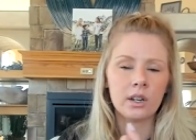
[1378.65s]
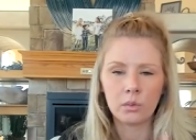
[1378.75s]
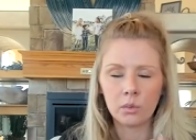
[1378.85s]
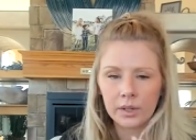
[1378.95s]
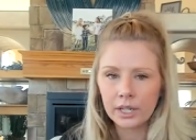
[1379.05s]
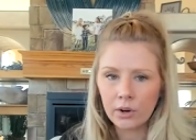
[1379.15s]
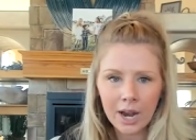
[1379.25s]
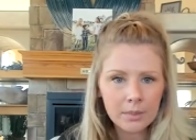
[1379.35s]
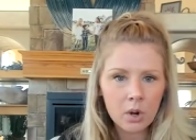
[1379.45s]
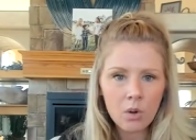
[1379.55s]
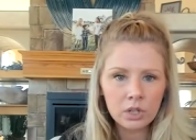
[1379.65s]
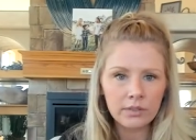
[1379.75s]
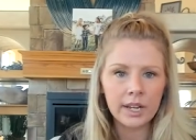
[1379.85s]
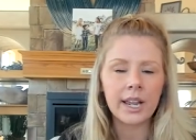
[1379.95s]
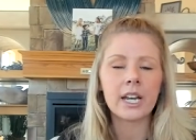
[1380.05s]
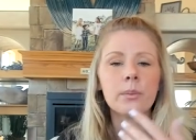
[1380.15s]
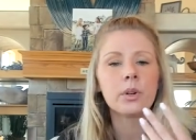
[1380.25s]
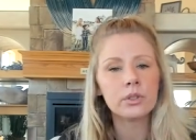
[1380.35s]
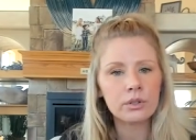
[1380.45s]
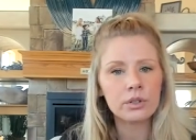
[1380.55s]
we grabbed hold of it and it
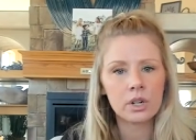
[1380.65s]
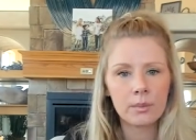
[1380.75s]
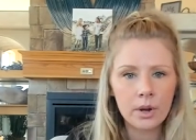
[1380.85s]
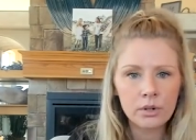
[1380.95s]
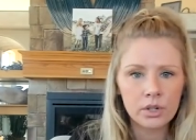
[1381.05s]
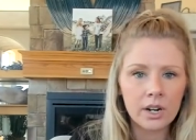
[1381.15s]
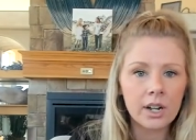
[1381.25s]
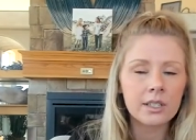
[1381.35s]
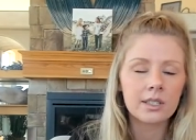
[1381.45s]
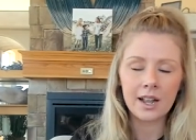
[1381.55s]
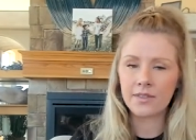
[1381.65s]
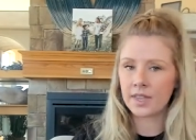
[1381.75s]
produced an emotion in us and